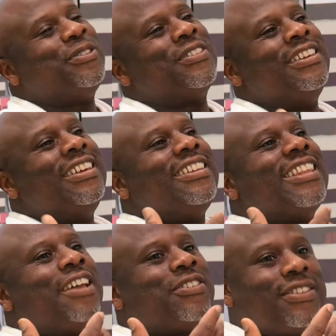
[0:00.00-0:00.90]
but
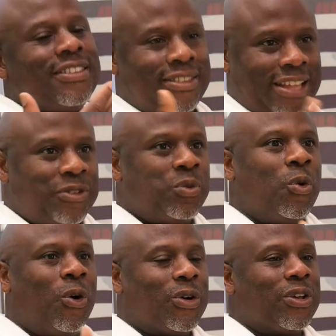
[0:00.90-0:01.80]
that's
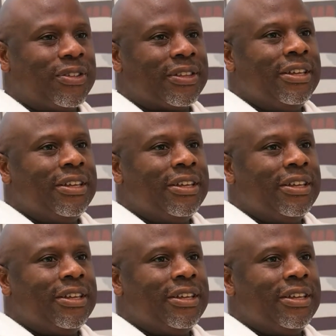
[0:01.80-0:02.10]
work.